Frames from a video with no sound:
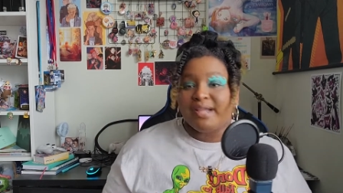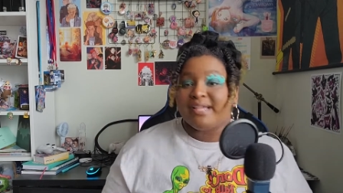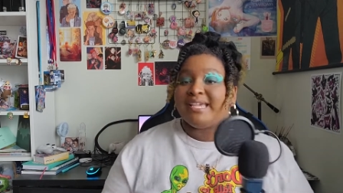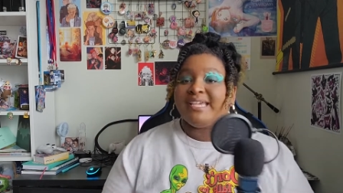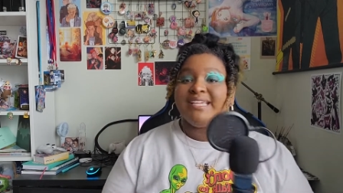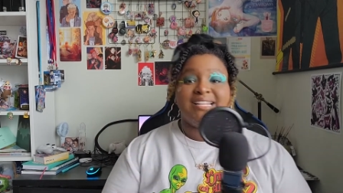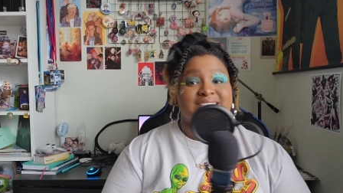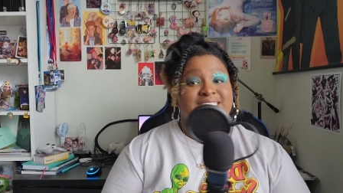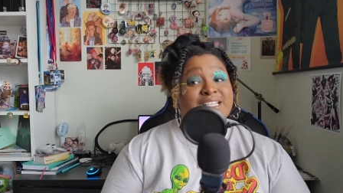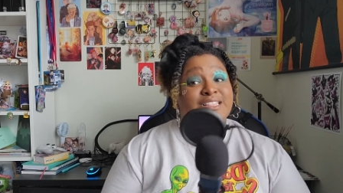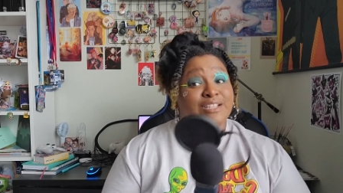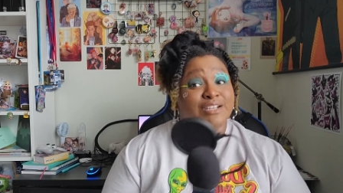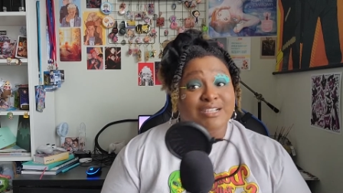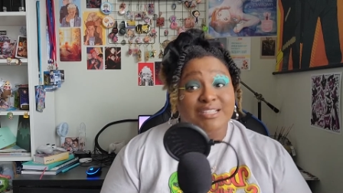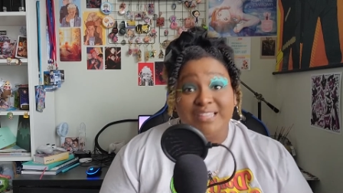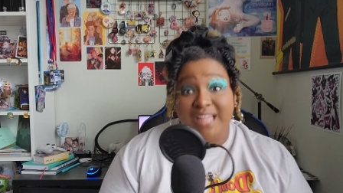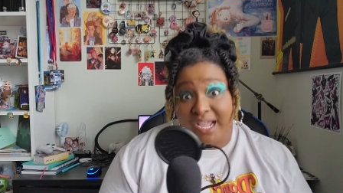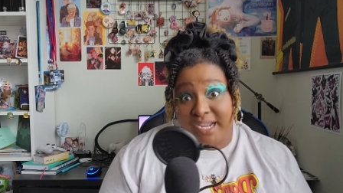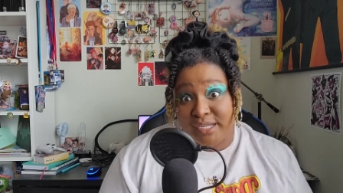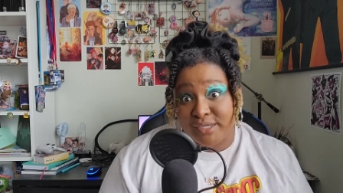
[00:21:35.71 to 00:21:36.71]
He doesn't look
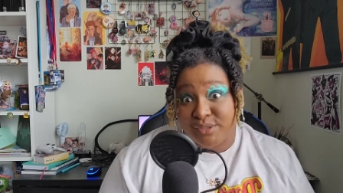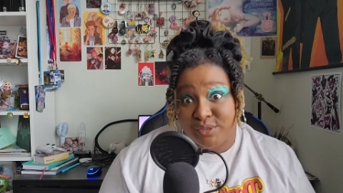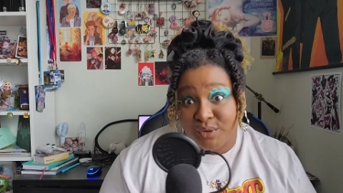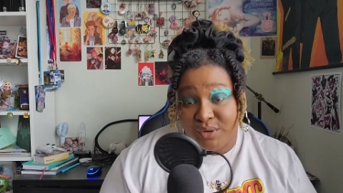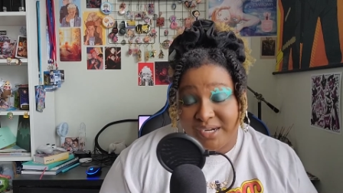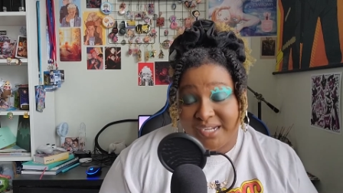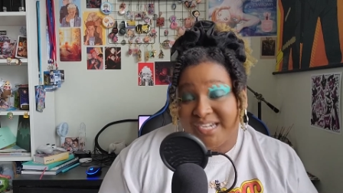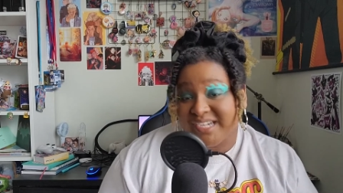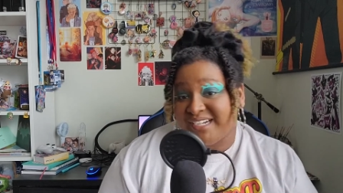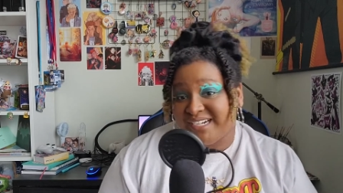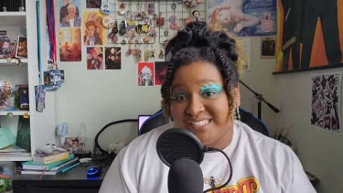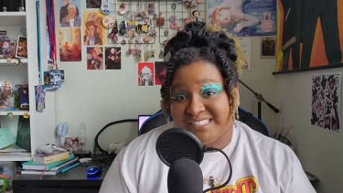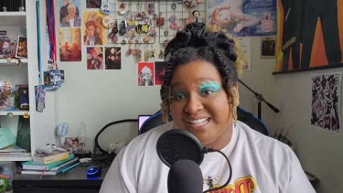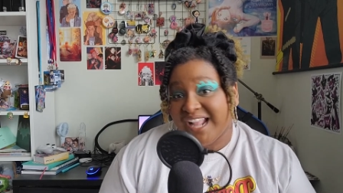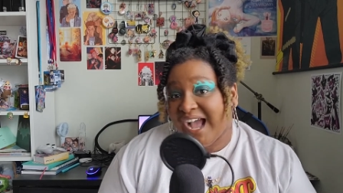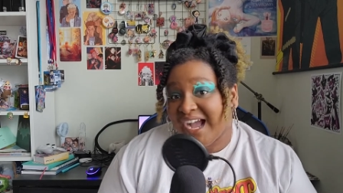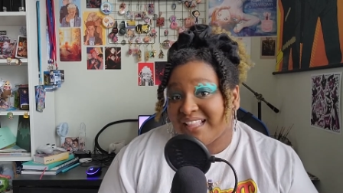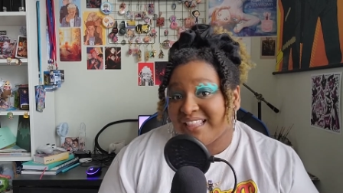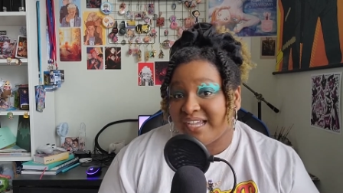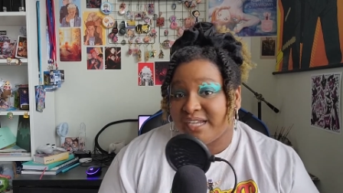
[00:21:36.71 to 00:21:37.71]
like a dork and he doesn't
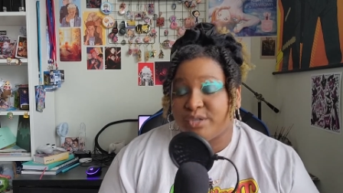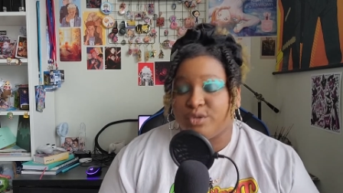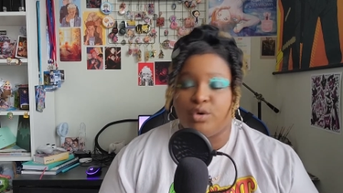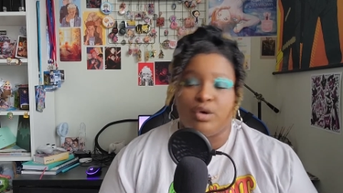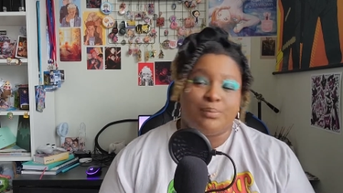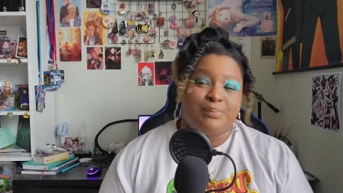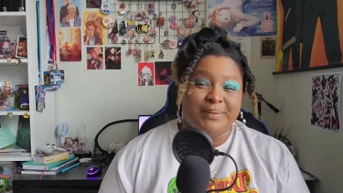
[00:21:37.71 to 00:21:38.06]
act like a dork,